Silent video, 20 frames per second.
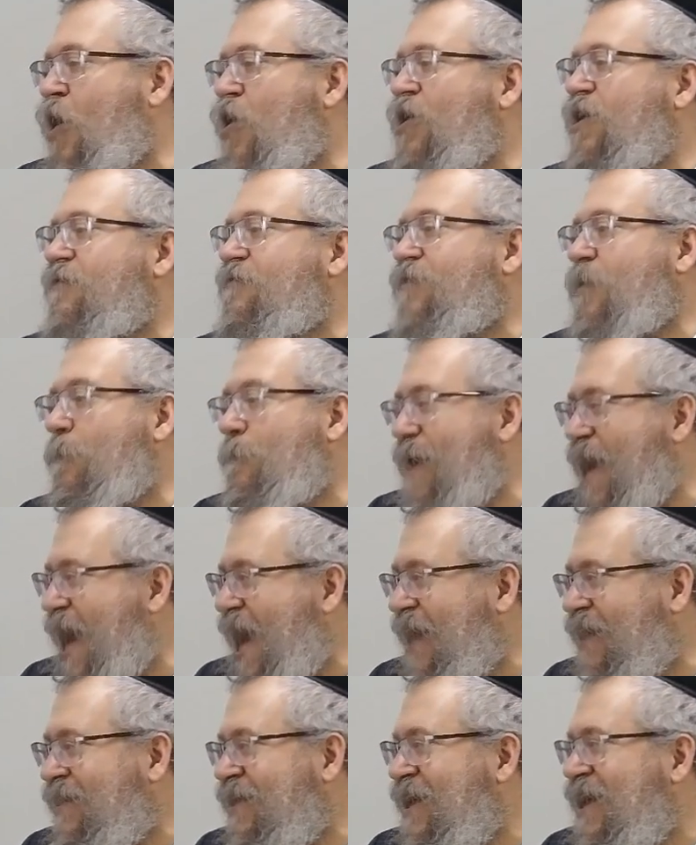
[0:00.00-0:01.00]
But once
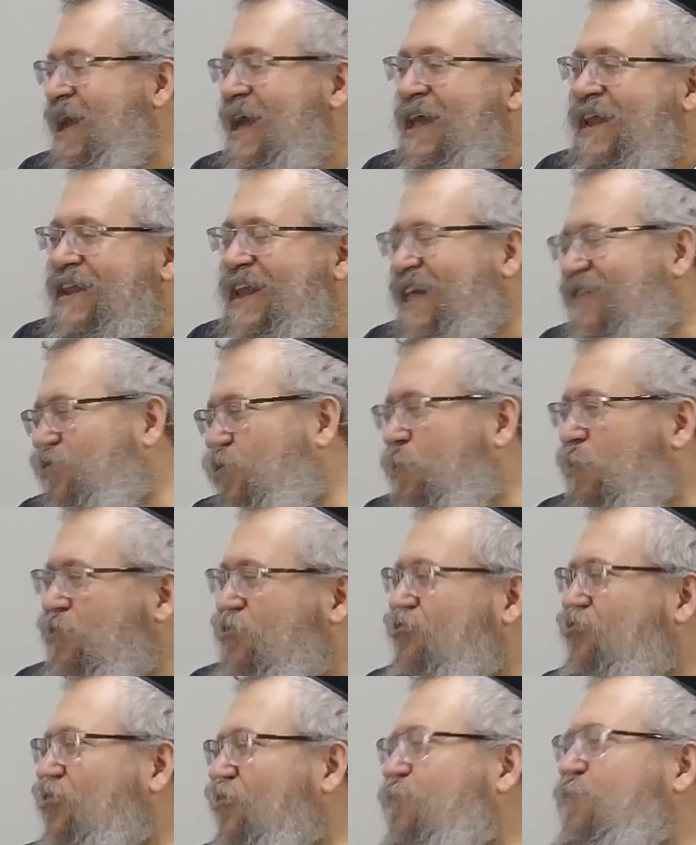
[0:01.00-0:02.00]
Mashiach will come
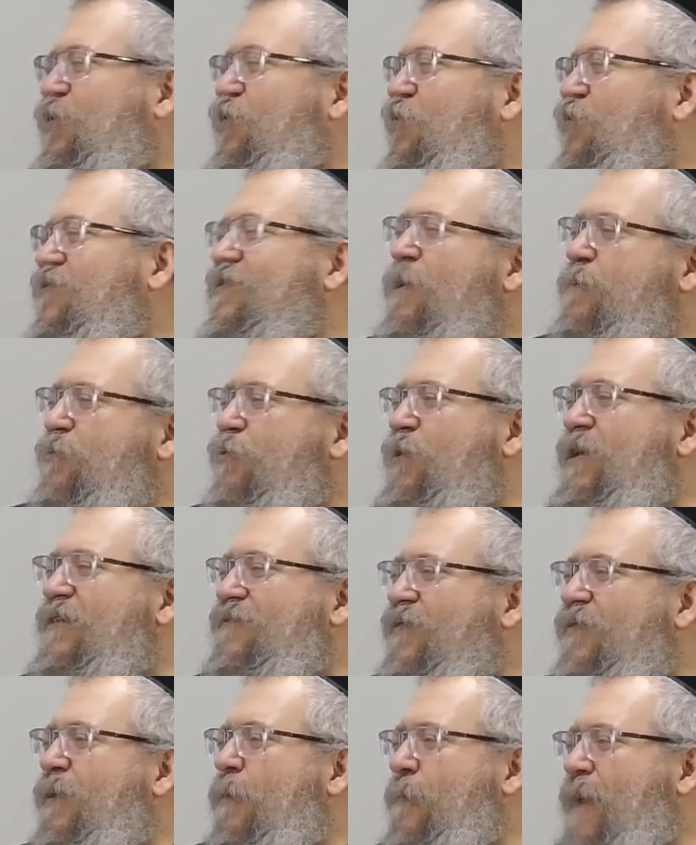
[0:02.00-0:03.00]
and
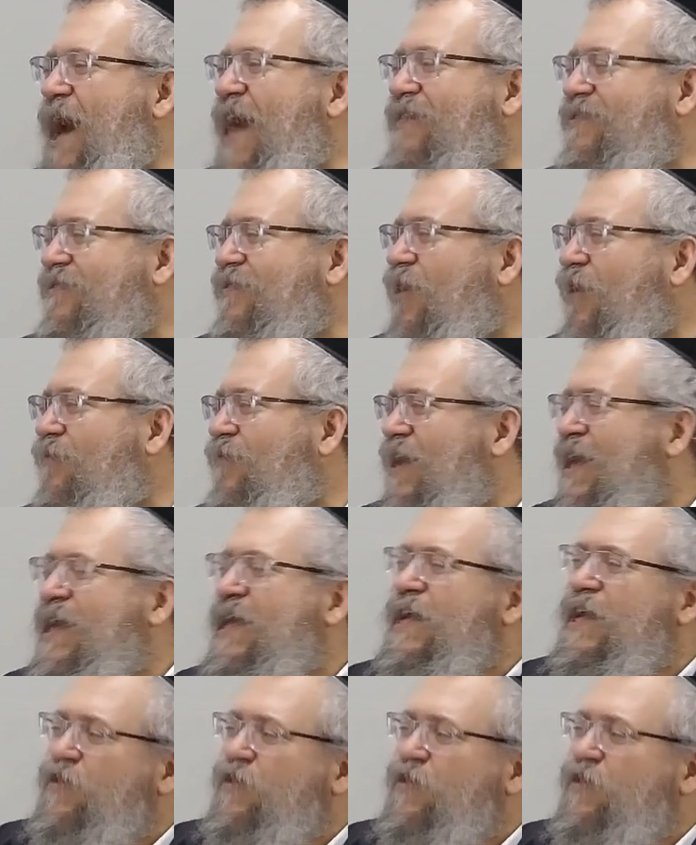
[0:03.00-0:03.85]
God's light will fill everywhere,